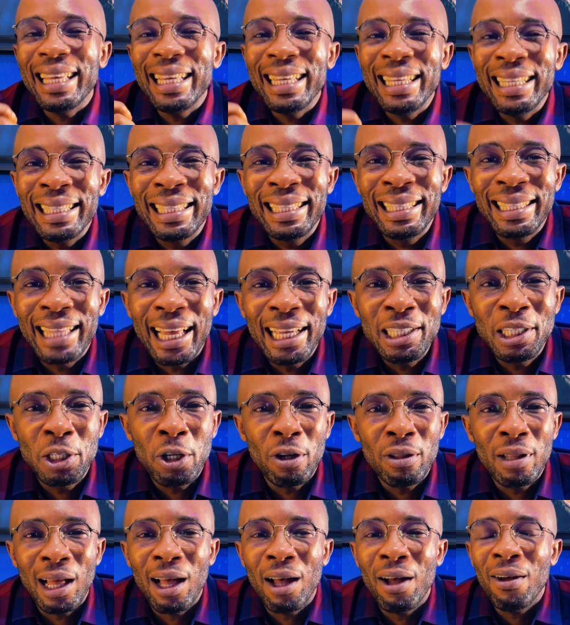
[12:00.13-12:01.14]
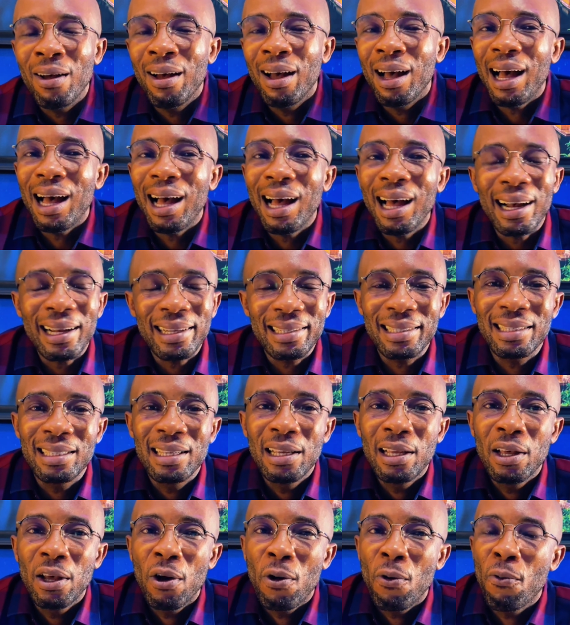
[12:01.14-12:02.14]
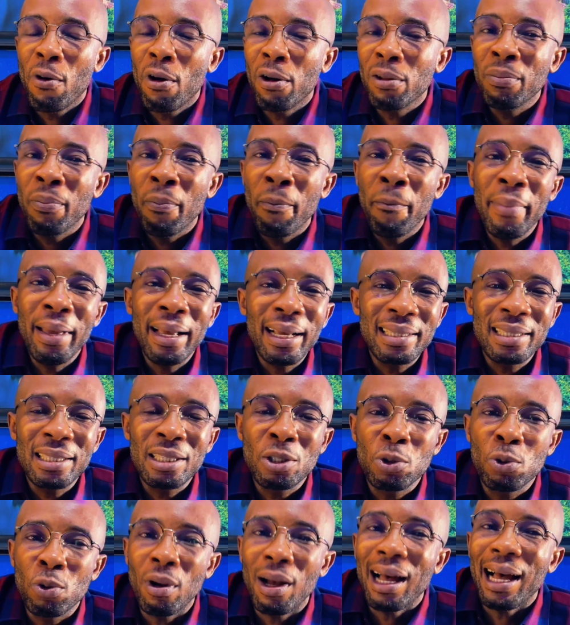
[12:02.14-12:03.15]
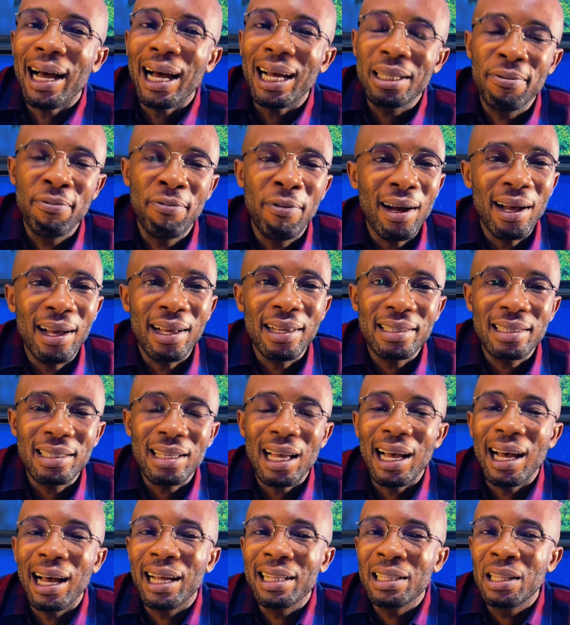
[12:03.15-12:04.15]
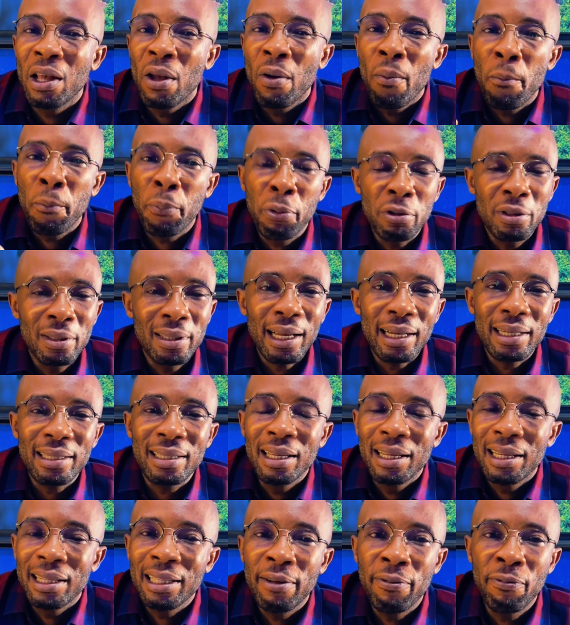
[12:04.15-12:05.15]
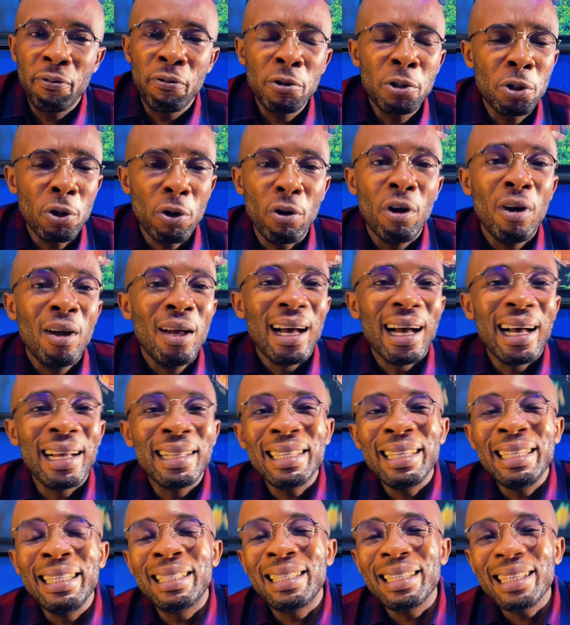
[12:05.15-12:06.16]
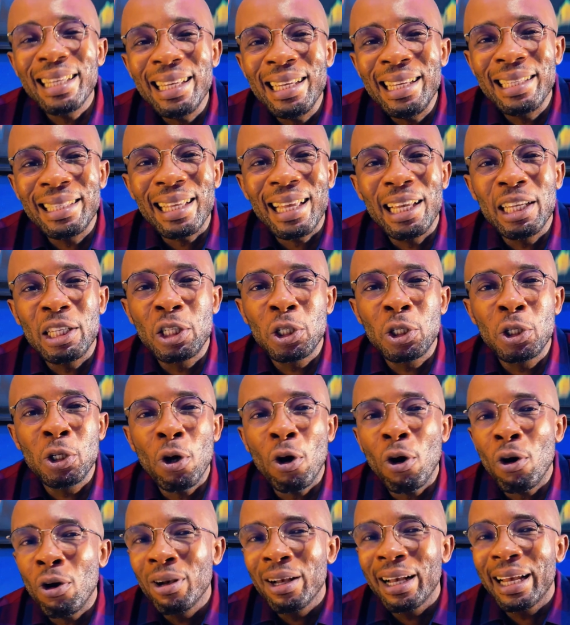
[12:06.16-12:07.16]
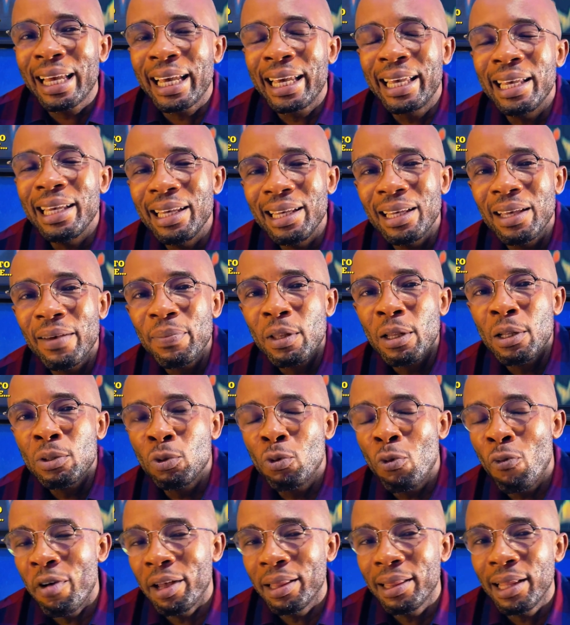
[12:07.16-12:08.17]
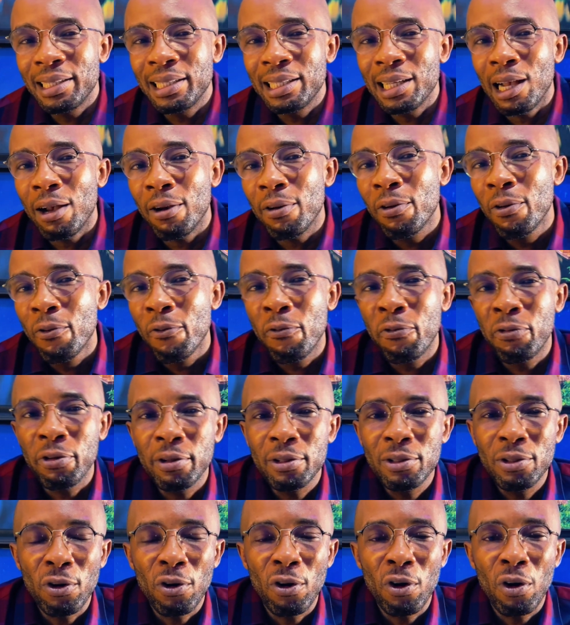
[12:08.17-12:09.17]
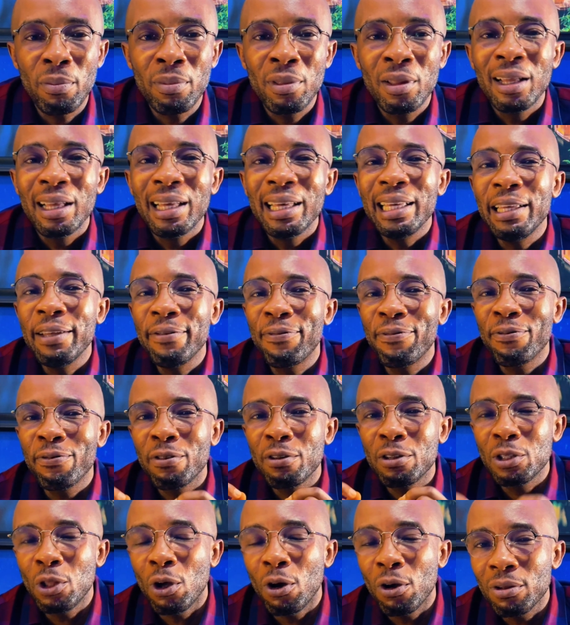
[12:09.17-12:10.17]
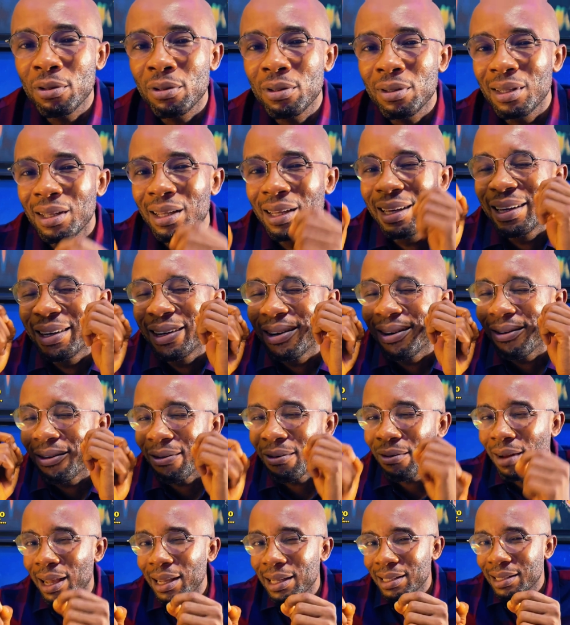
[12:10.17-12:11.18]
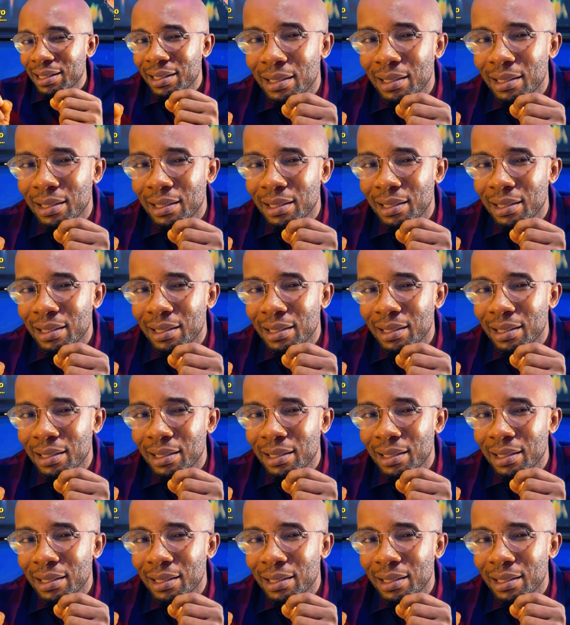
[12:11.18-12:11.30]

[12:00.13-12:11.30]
intentional act one makes to advance and protect the future, and it is a sure key to financial freedom if done right.